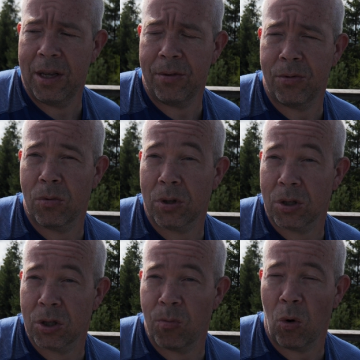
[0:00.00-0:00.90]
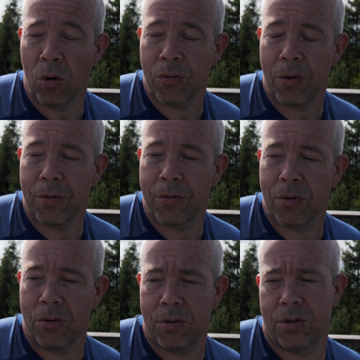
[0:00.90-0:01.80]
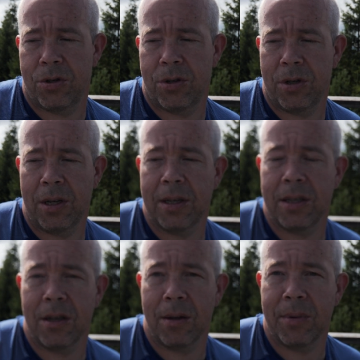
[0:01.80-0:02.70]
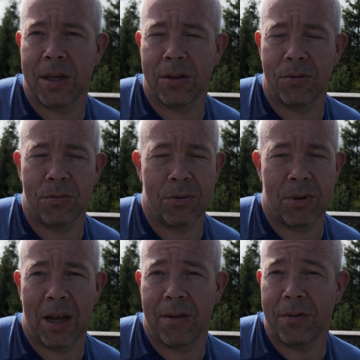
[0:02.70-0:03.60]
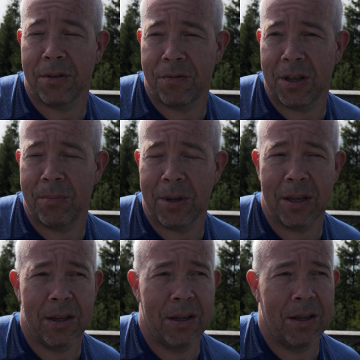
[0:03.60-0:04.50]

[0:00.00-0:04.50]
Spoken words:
if you want the small drone, of course, the DJI Mini 2. You have the Fimi